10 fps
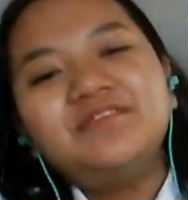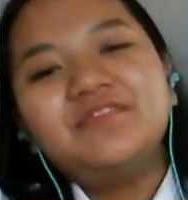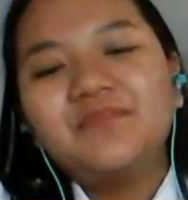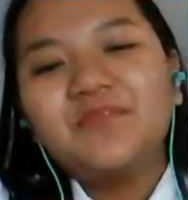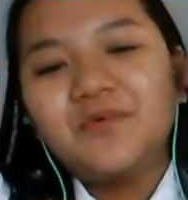
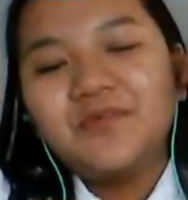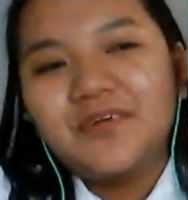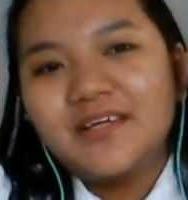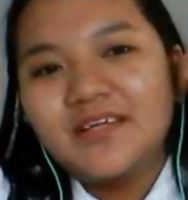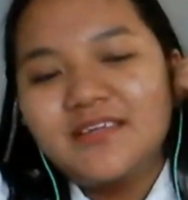
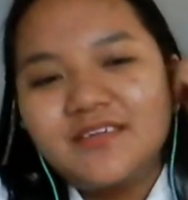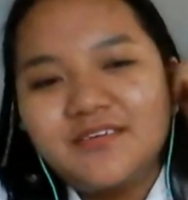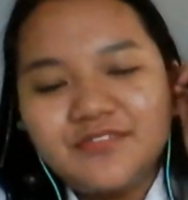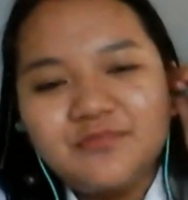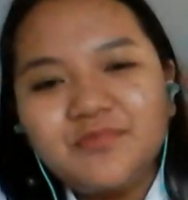from
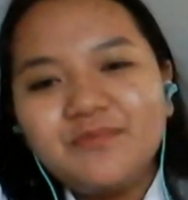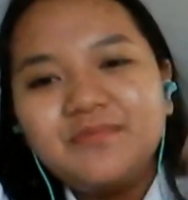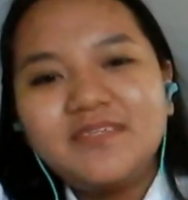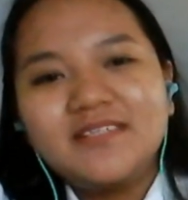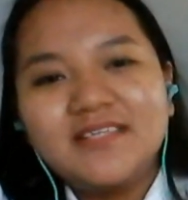different
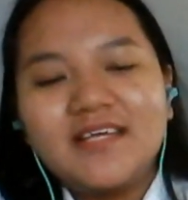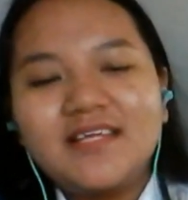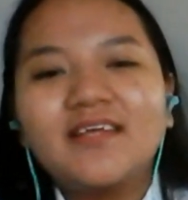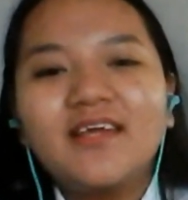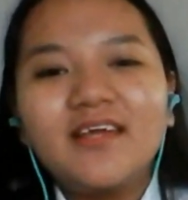people that